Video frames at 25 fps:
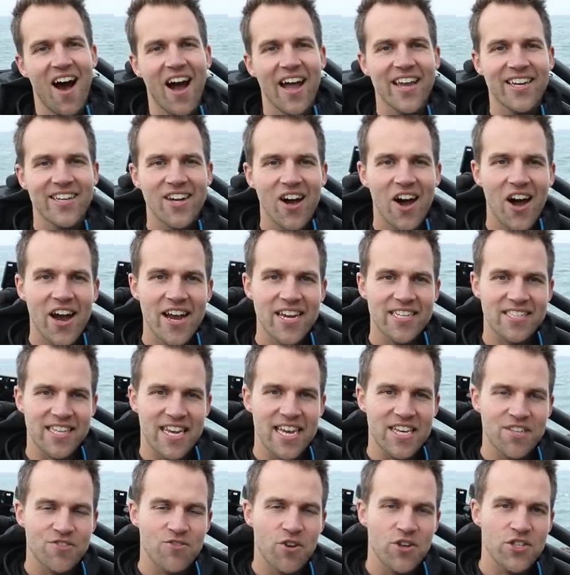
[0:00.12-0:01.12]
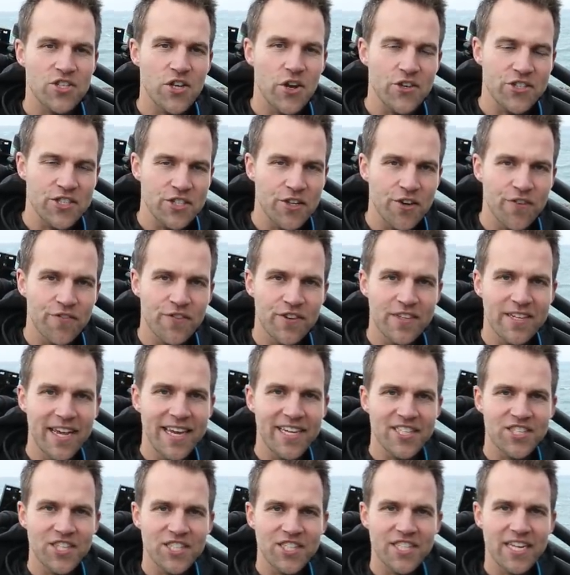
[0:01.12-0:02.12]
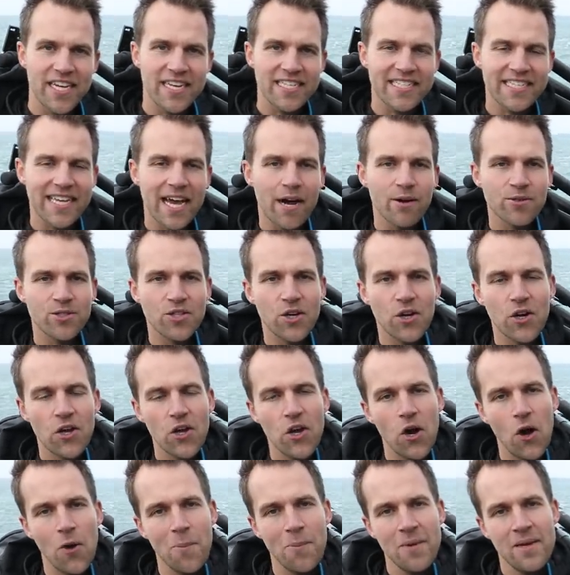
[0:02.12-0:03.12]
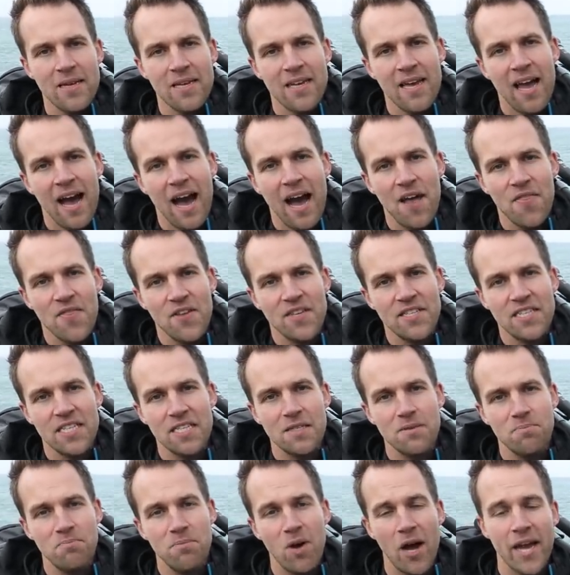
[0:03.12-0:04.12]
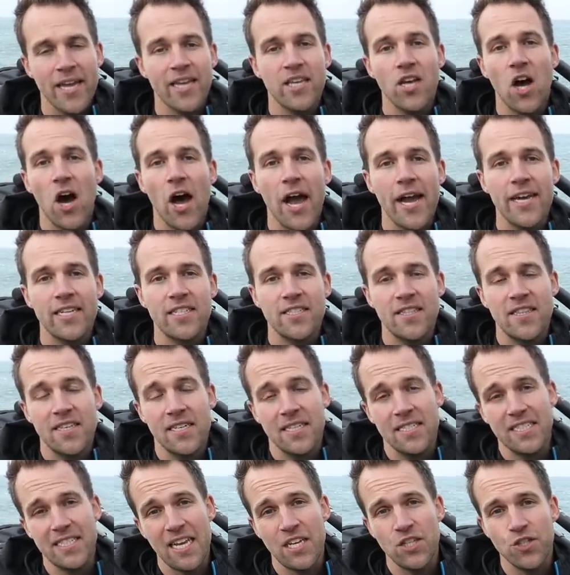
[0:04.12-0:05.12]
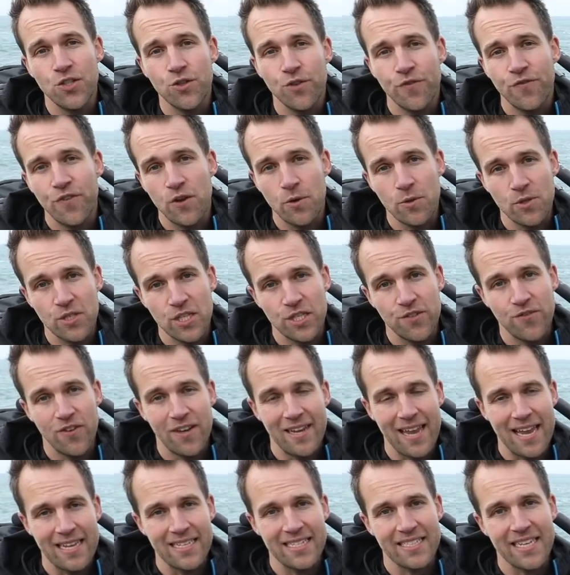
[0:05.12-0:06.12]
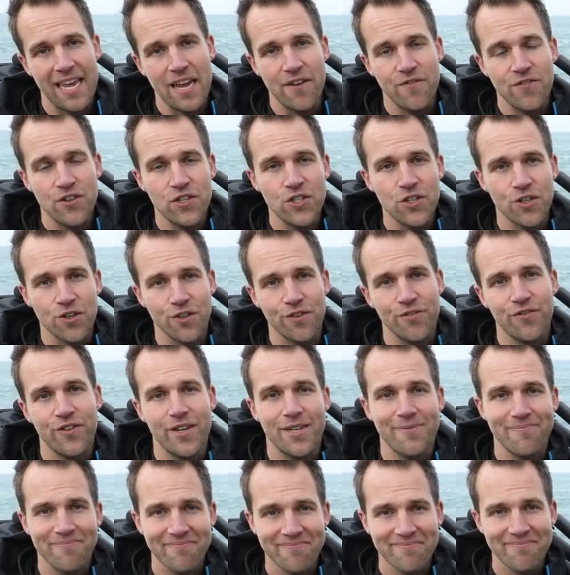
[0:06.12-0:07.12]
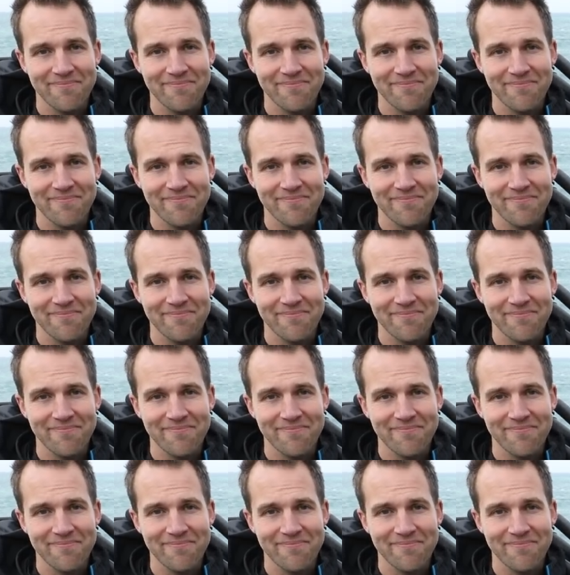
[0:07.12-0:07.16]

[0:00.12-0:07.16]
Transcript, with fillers: Hi guys, it's Ross Hoddinott for naturettl.com and this is my guide, The Essential Filters for Landscape Photography.